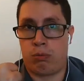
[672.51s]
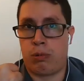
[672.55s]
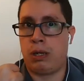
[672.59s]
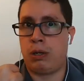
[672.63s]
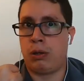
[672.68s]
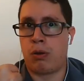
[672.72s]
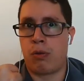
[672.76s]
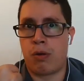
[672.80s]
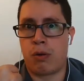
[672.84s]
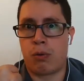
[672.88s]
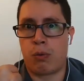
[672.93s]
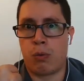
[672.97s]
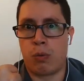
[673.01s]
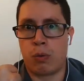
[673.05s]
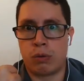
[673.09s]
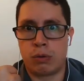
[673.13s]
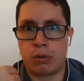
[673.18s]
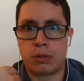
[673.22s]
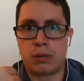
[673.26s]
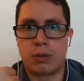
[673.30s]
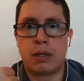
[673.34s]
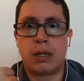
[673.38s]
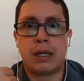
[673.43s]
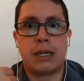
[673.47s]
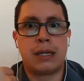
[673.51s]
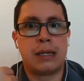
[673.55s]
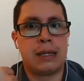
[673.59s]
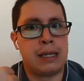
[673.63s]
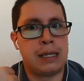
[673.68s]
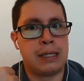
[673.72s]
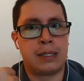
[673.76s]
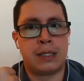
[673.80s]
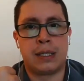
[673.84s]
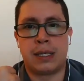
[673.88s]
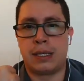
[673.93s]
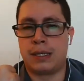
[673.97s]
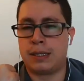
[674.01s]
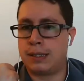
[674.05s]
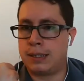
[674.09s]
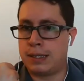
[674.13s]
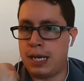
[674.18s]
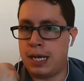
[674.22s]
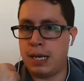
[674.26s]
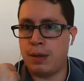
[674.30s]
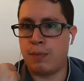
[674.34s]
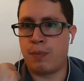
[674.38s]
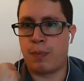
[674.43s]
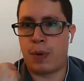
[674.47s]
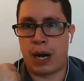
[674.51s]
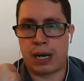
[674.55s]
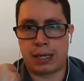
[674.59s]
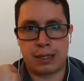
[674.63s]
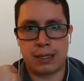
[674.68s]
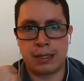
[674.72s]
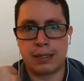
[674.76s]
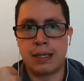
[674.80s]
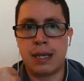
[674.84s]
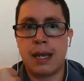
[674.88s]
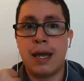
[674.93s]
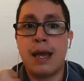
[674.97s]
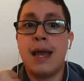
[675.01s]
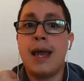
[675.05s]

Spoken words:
in other words, this state practice,